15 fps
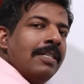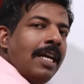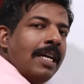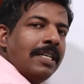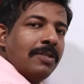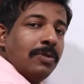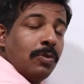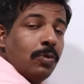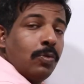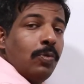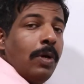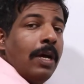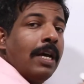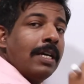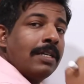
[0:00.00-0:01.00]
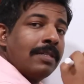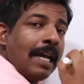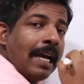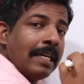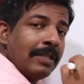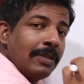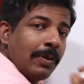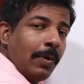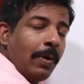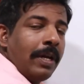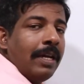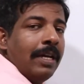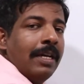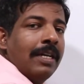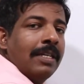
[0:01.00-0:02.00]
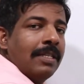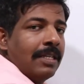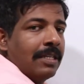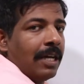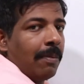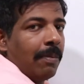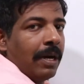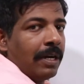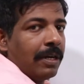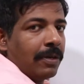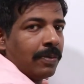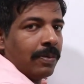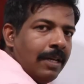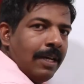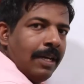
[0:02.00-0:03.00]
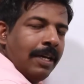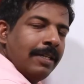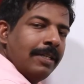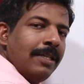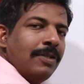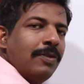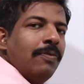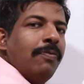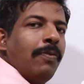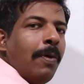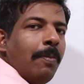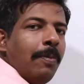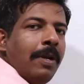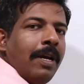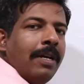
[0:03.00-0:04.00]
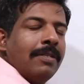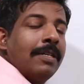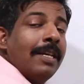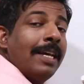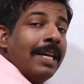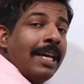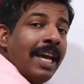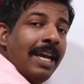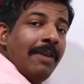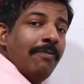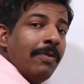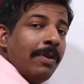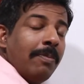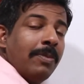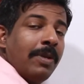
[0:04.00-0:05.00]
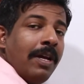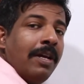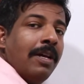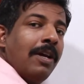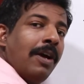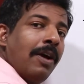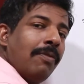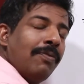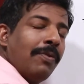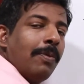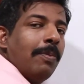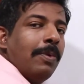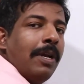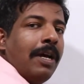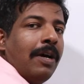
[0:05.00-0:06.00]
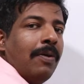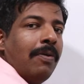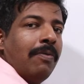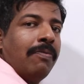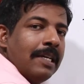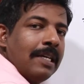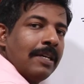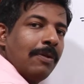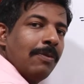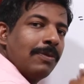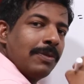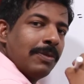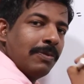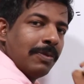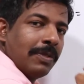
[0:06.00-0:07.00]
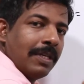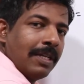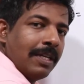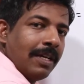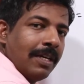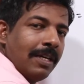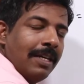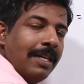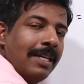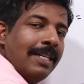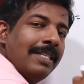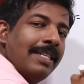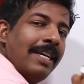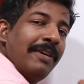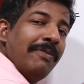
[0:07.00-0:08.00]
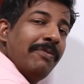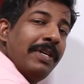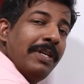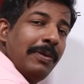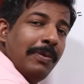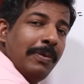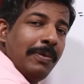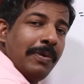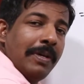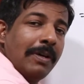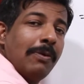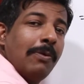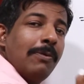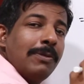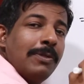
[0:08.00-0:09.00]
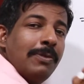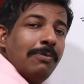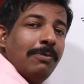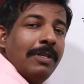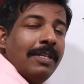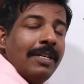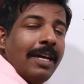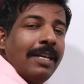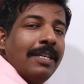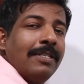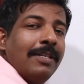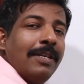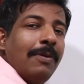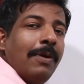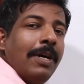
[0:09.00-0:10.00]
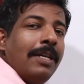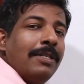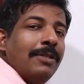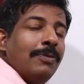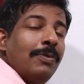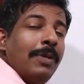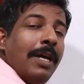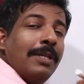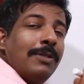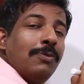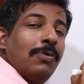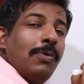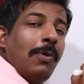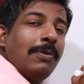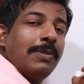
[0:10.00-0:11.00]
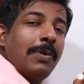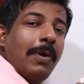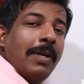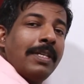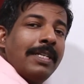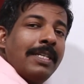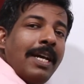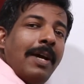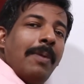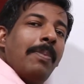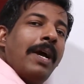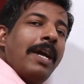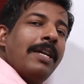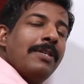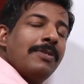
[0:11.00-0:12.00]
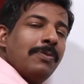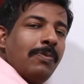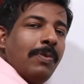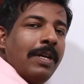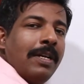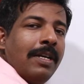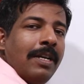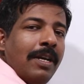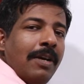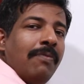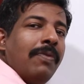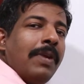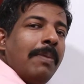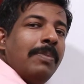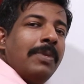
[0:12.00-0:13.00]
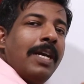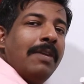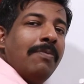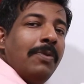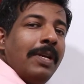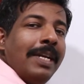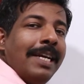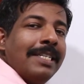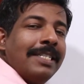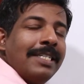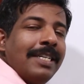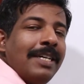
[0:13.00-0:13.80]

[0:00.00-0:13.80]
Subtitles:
that is 2 sin square theta by 2. These two formulas came from the formula of cos 2 theta. There we know cos 2 theta is equal to 2 cos square theta minus 1. From that we will get